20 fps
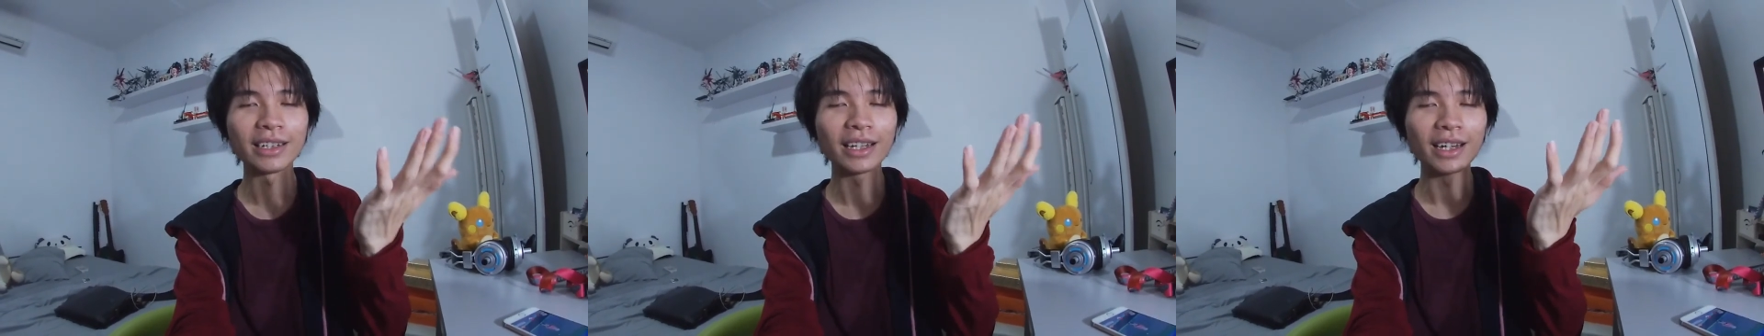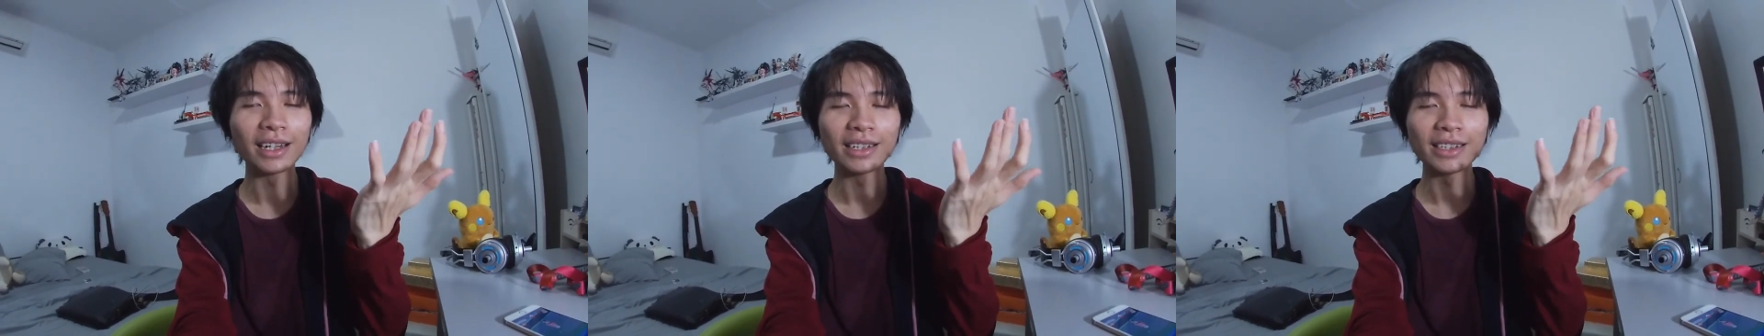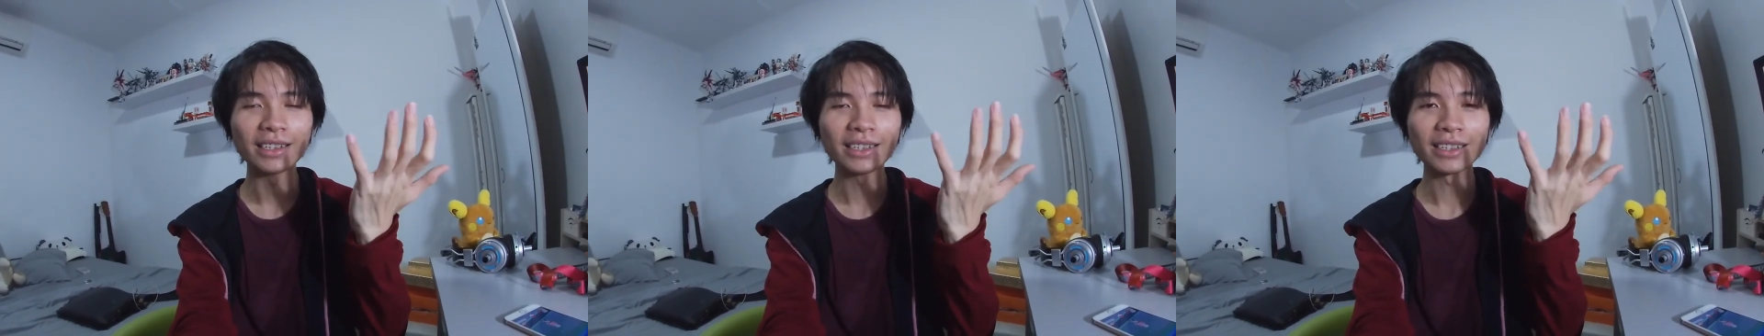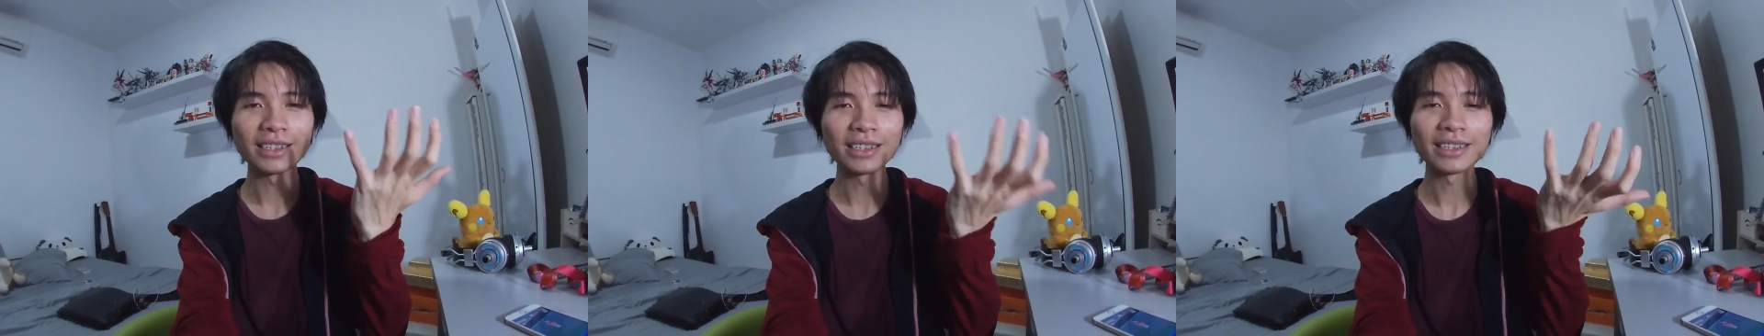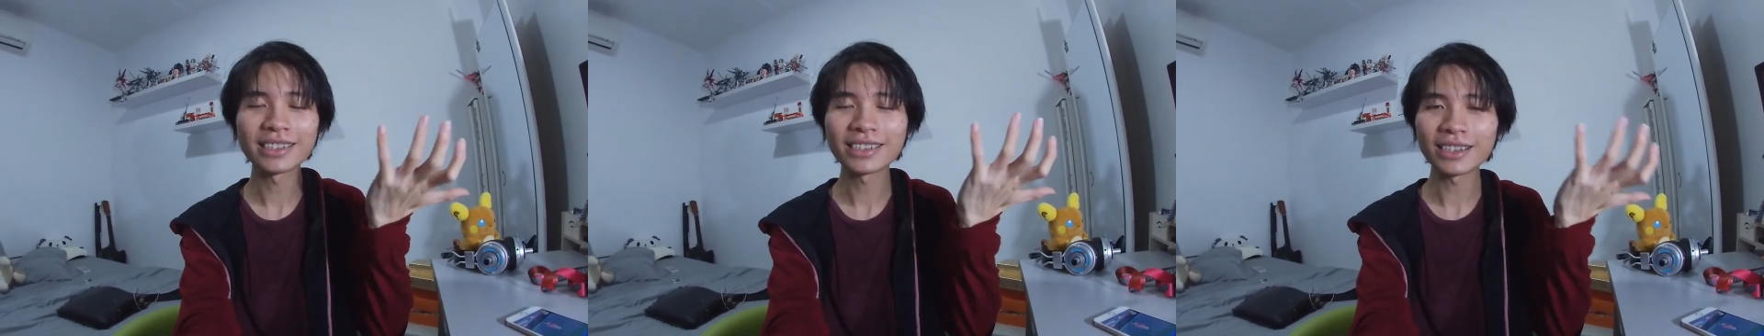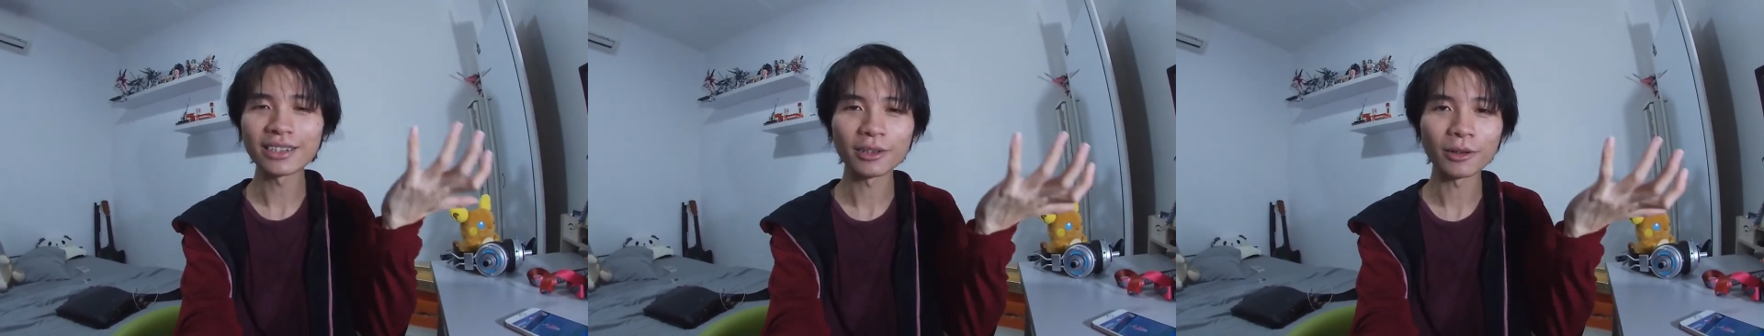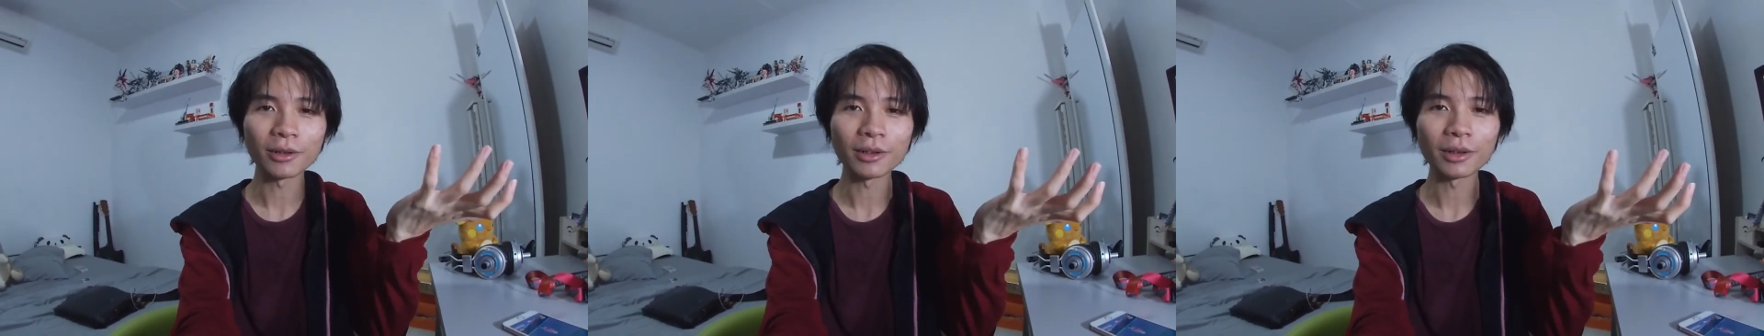It, it is
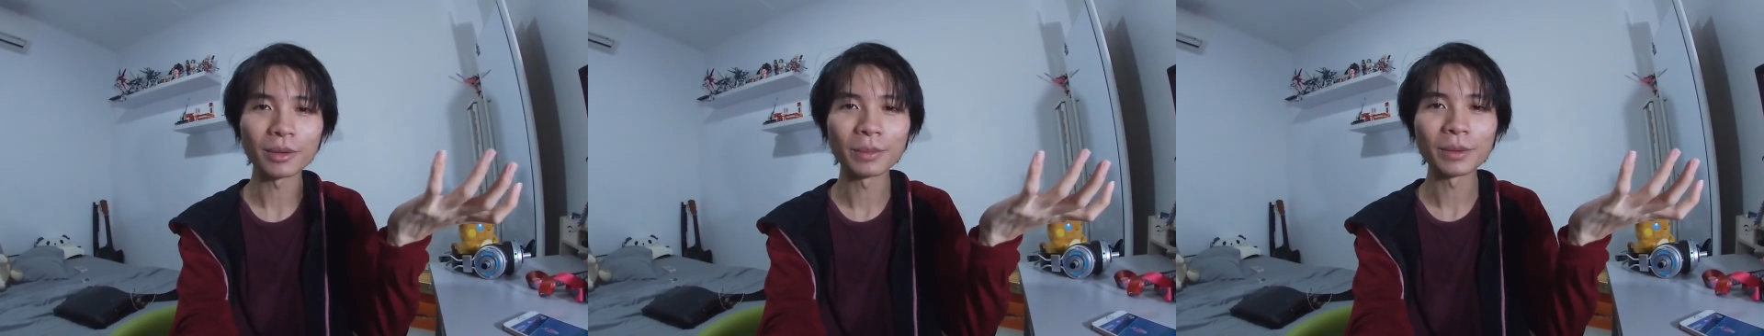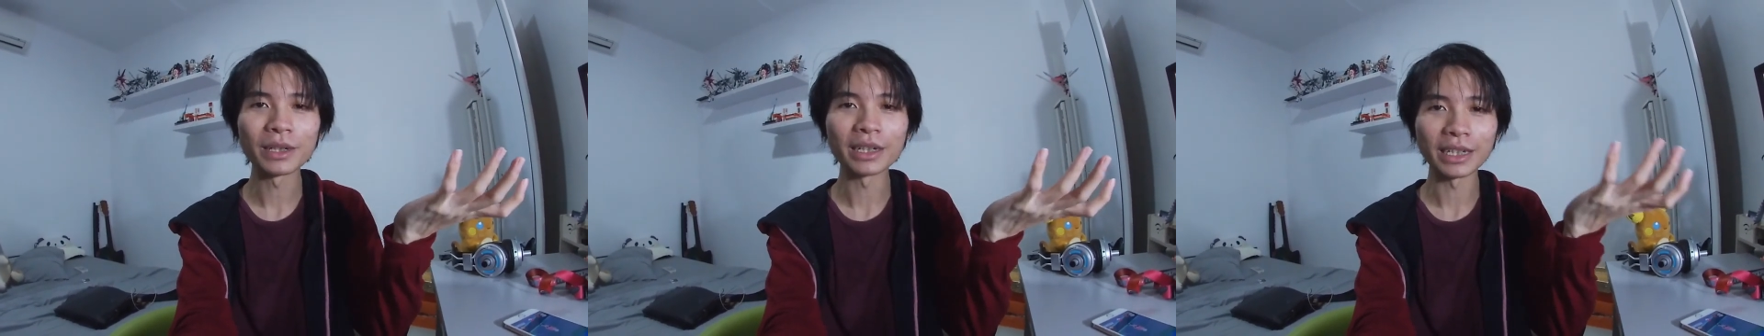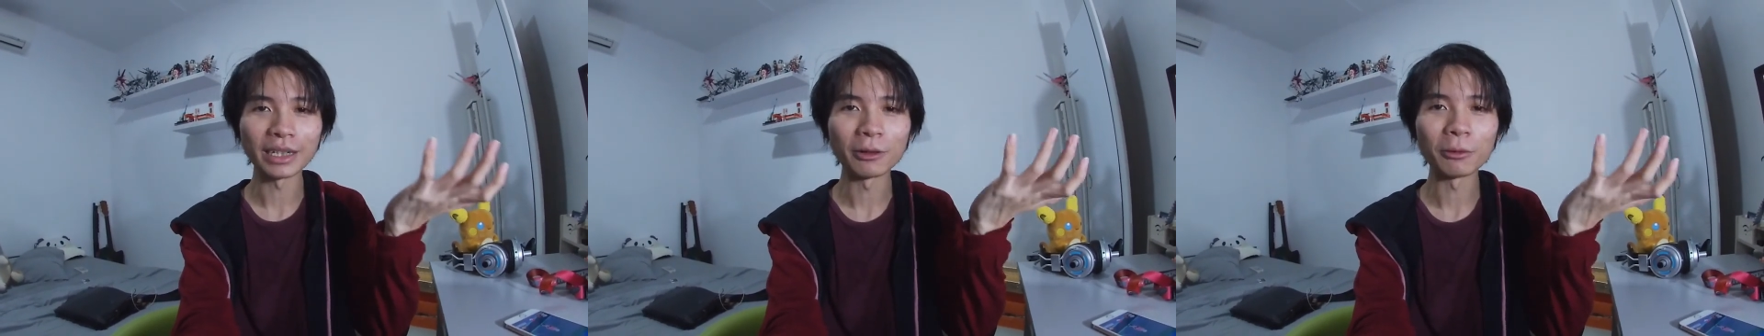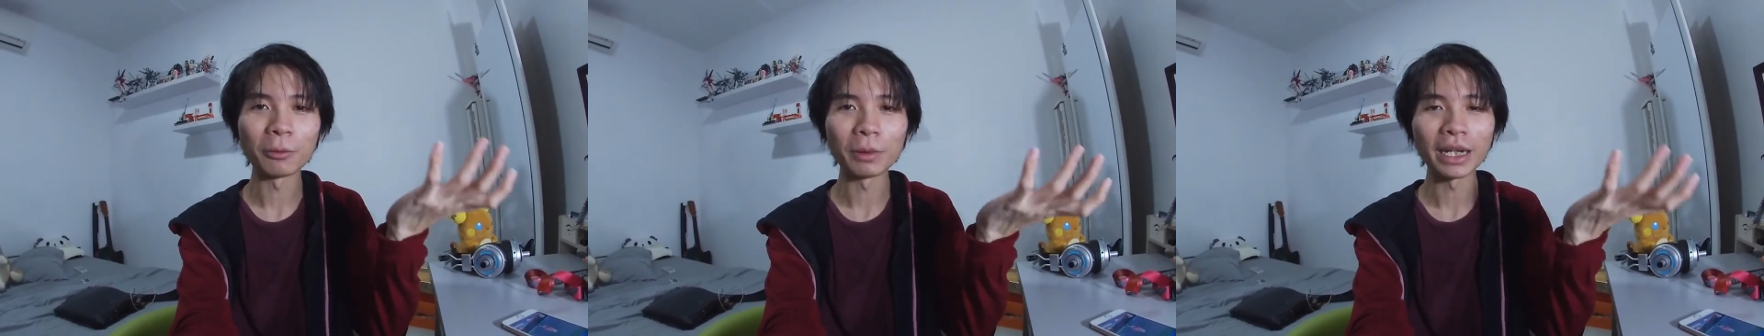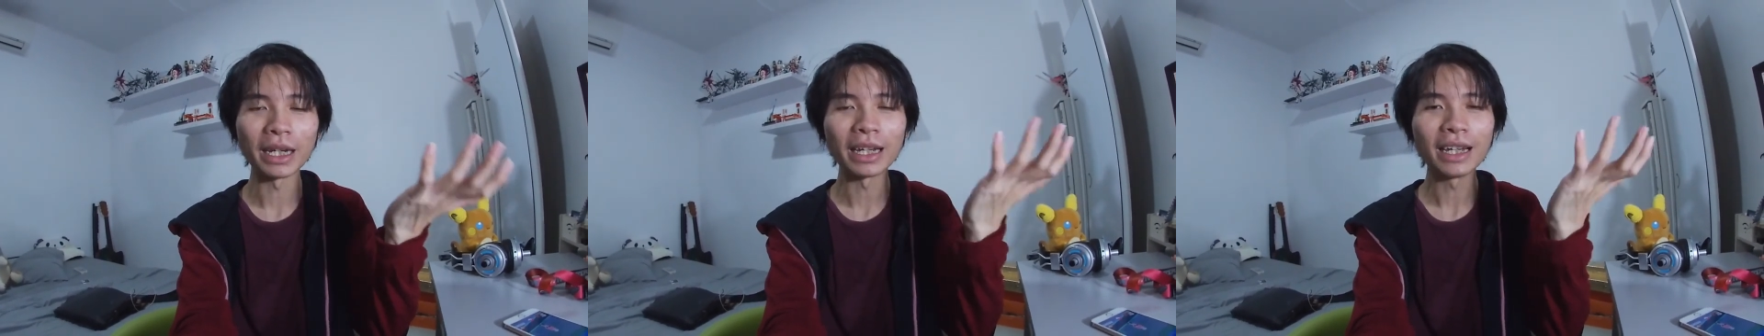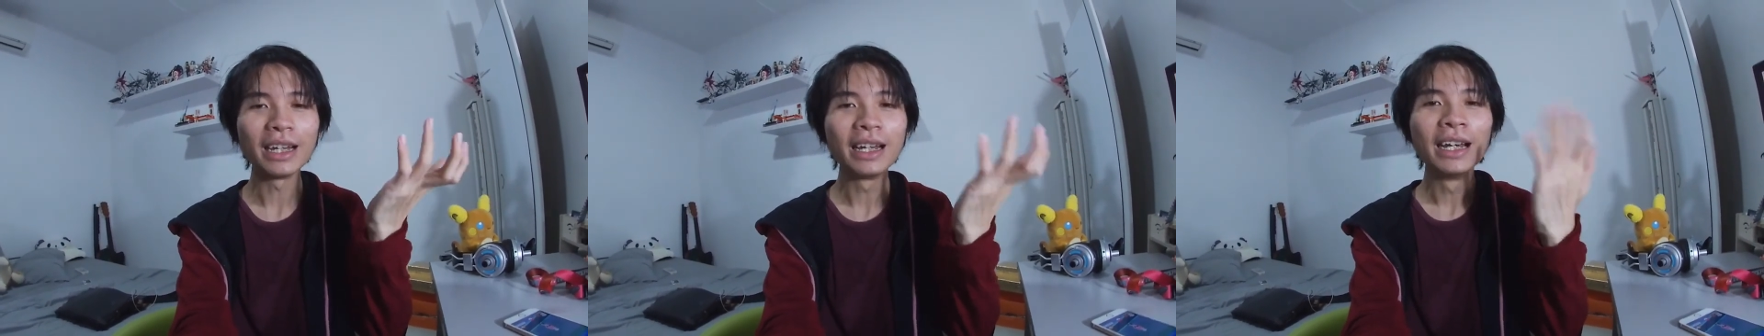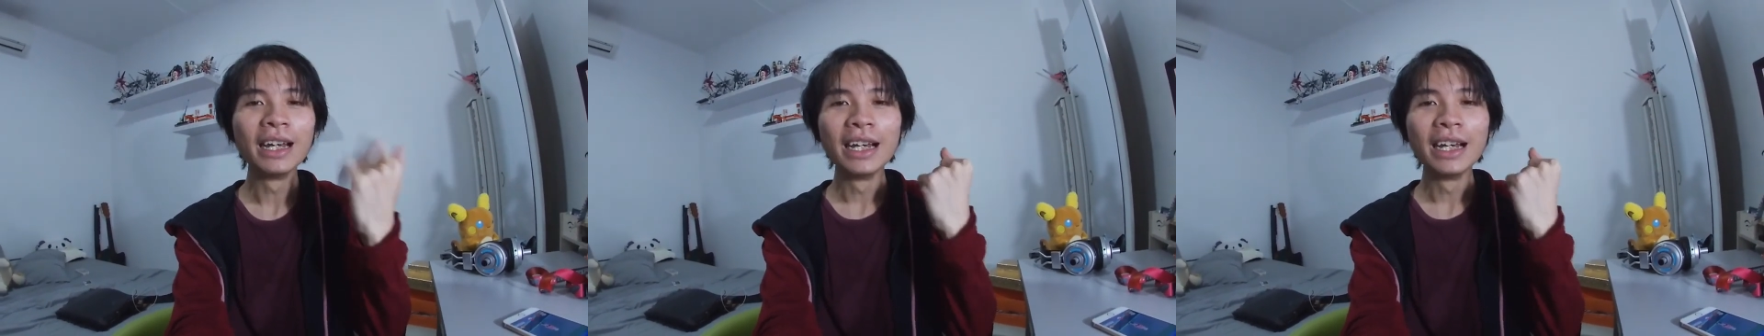adorable in a way.